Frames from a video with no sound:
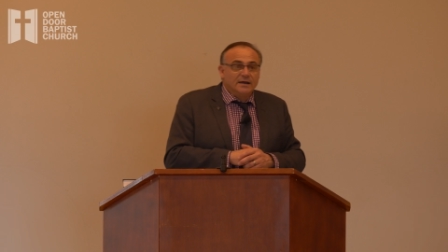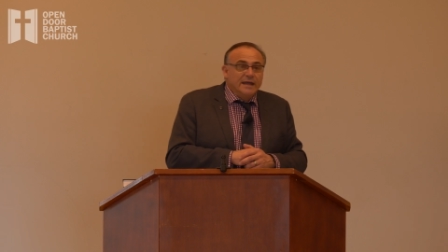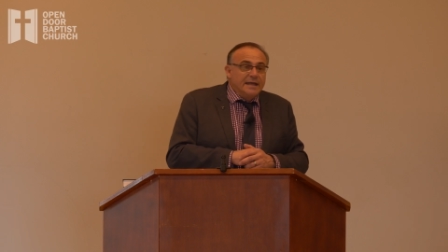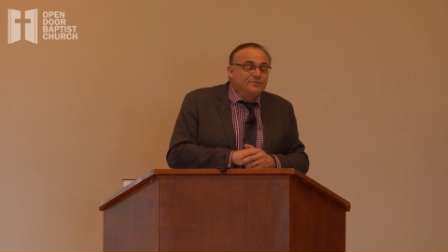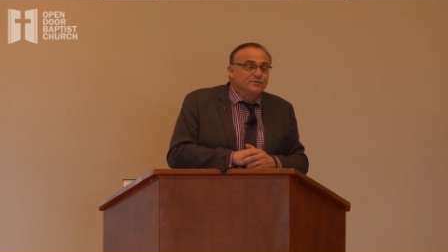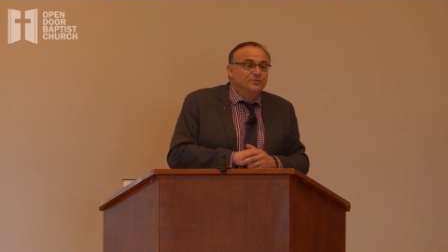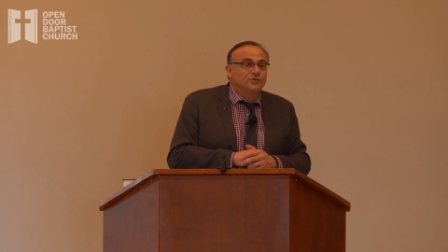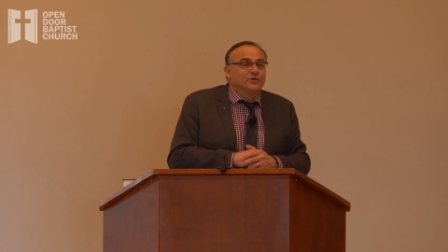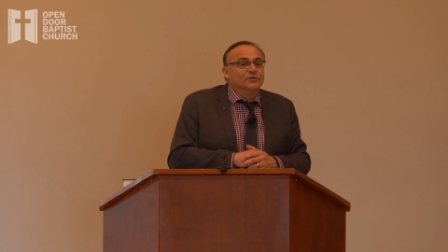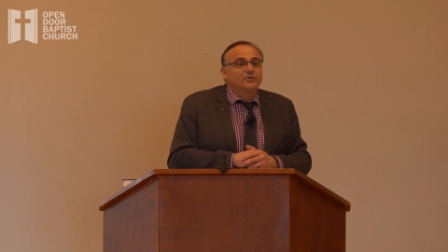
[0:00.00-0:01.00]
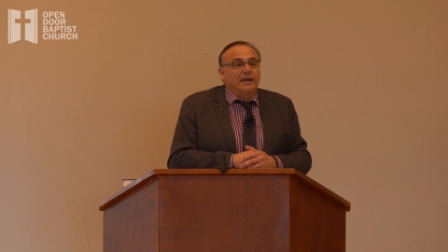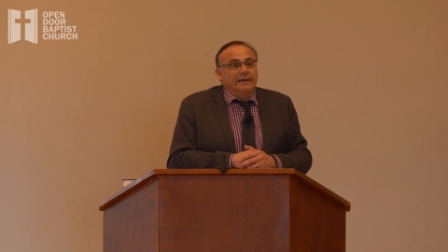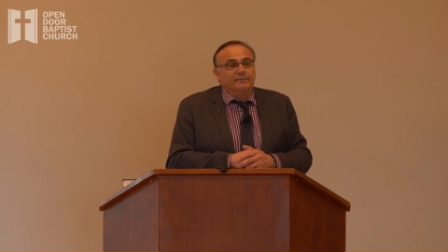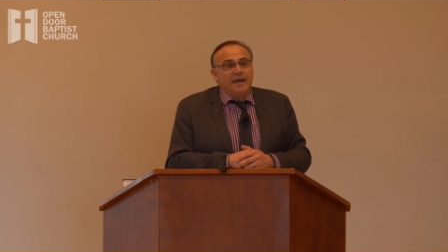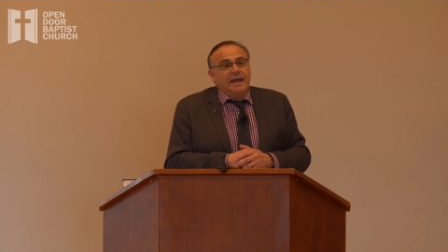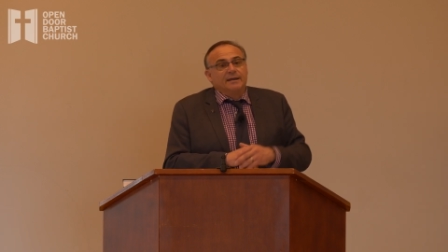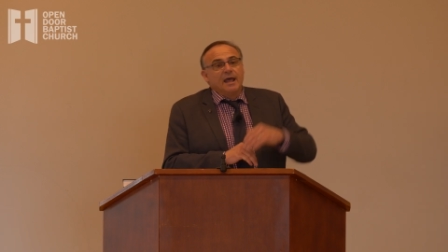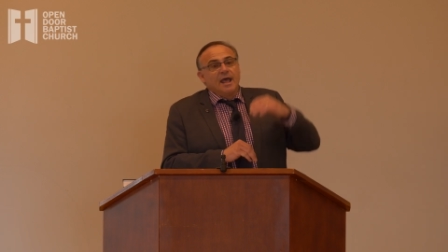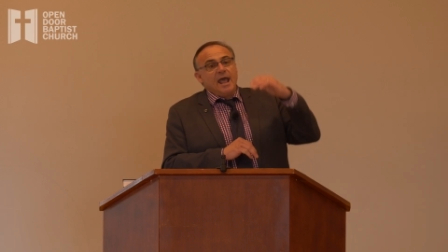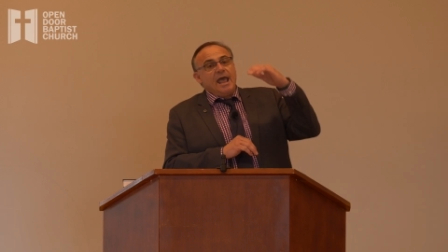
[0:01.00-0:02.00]
found answers to and, and,
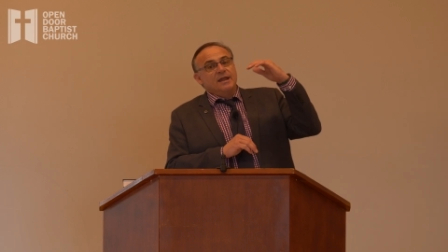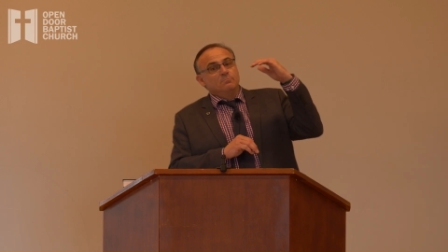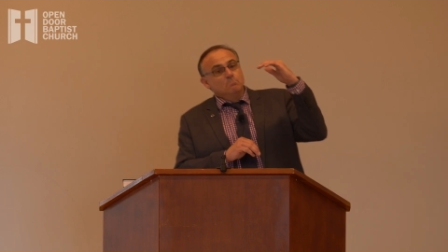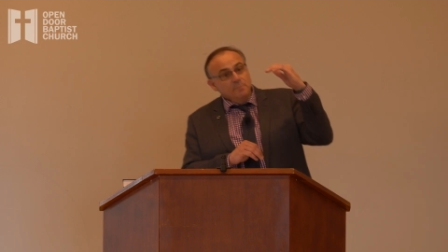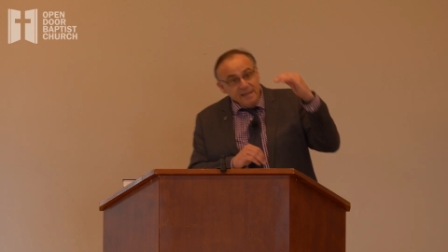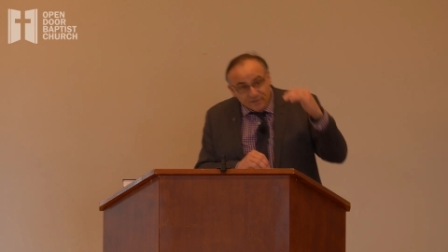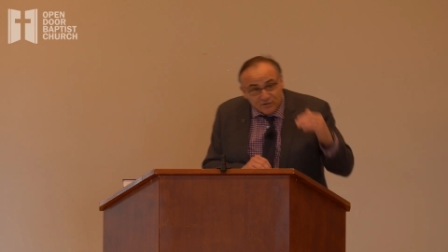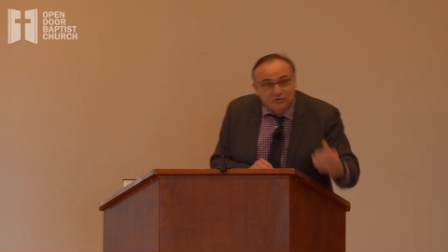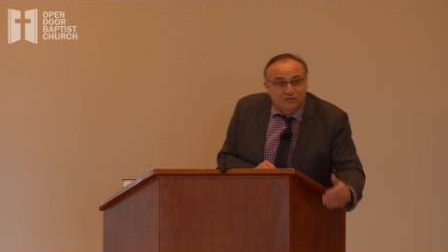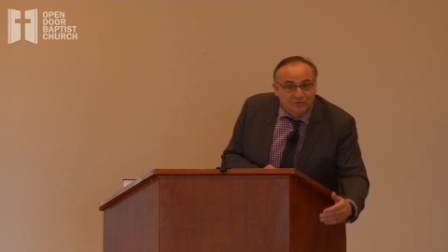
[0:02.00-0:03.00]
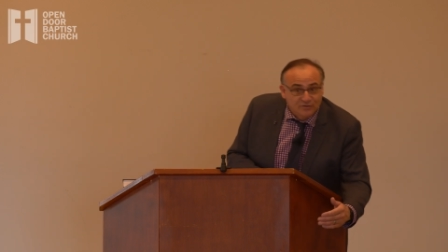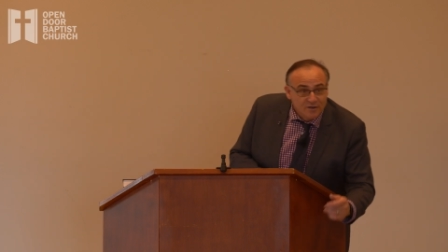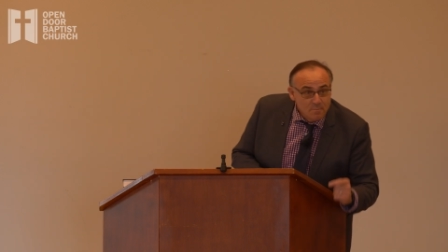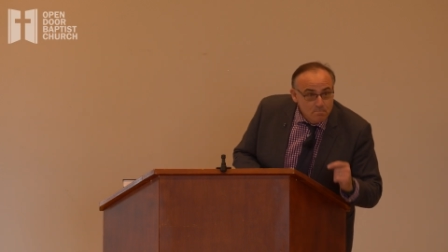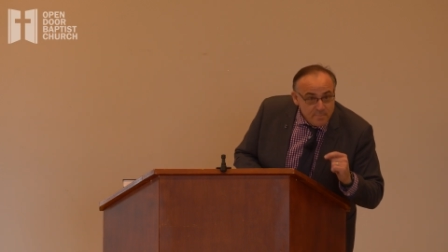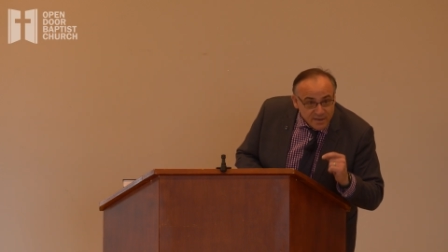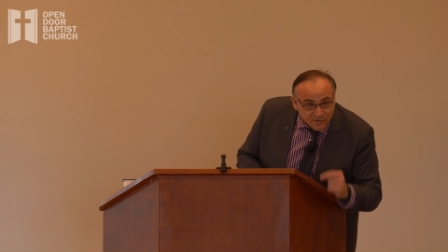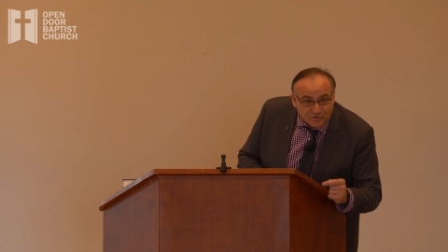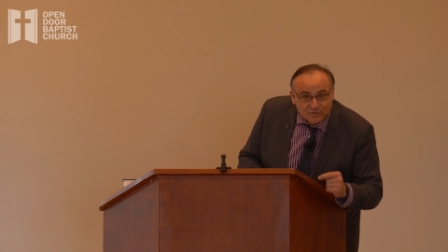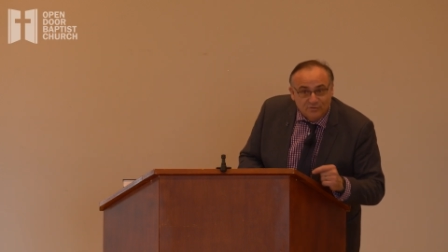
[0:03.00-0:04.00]
and miss,
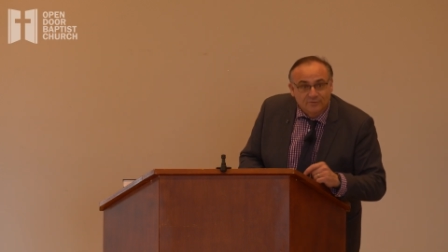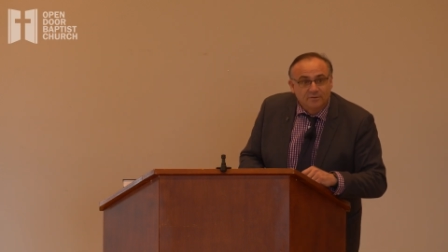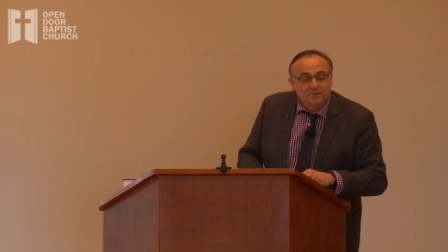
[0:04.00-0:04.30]
miss